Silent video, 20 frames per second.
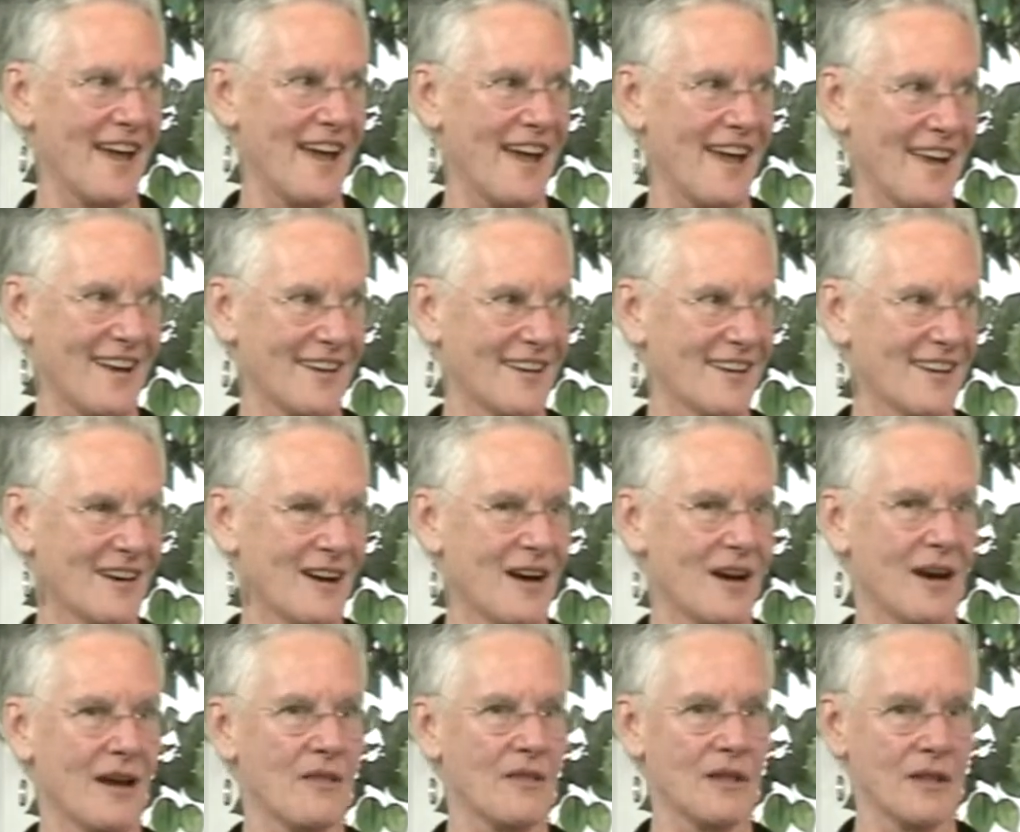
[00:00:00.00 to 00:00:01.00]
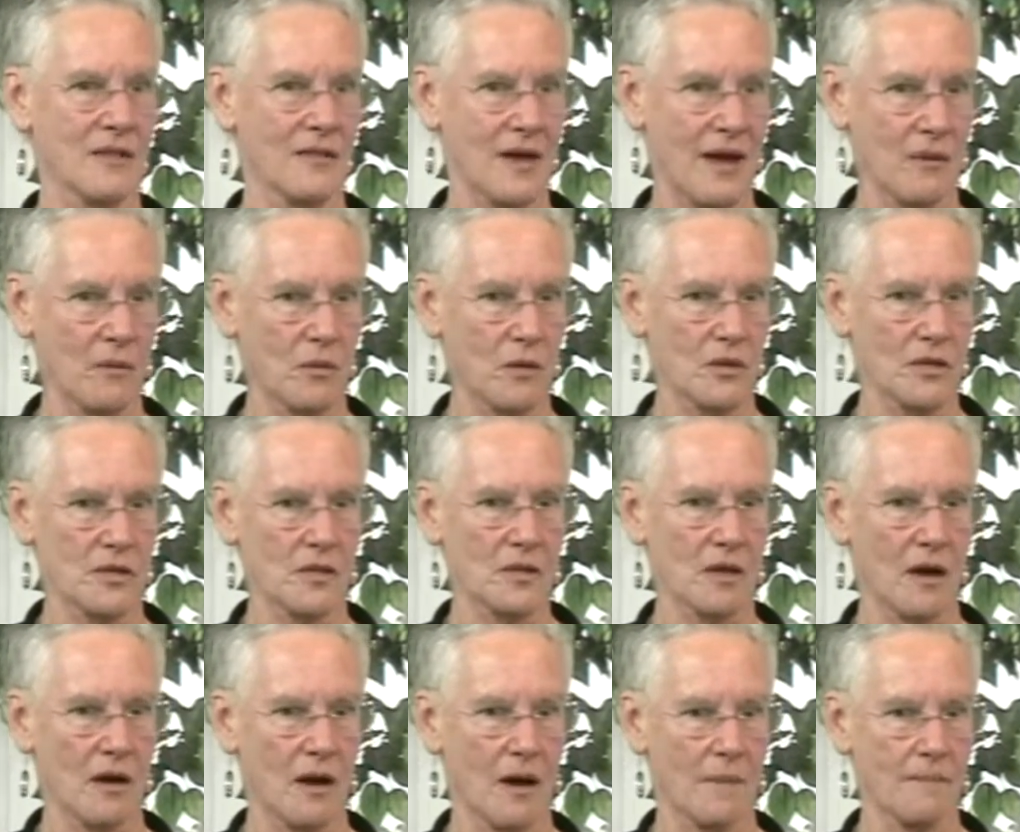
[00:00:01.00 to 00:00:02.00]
and I think that was